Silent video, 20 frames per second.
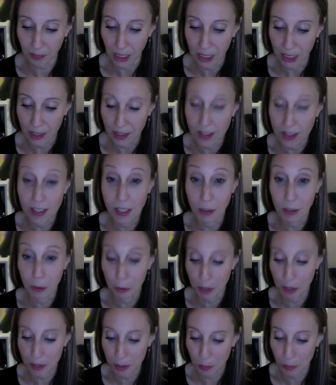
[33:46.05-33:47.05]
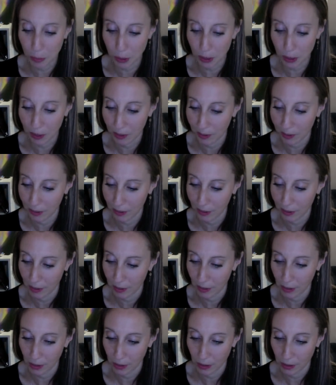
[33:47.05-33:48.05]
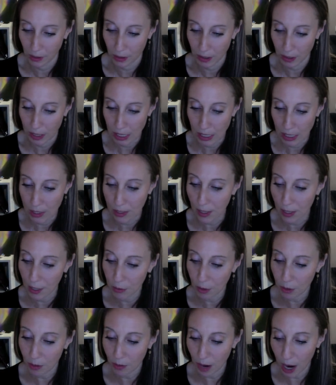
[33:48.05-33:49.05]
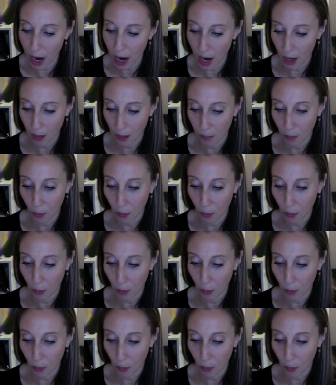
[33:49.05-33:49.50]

It's a secret recipe. Said Rev Aha,